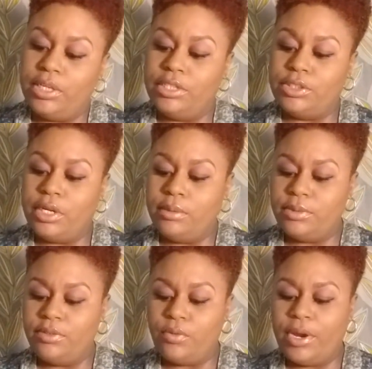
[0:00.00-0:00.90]
in terms
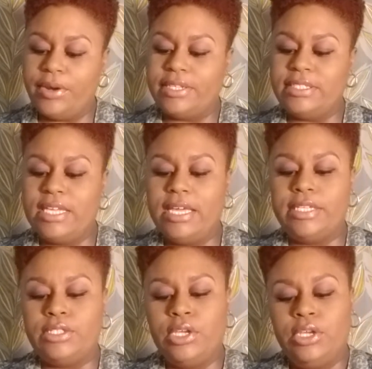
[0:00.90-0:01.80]
of where it says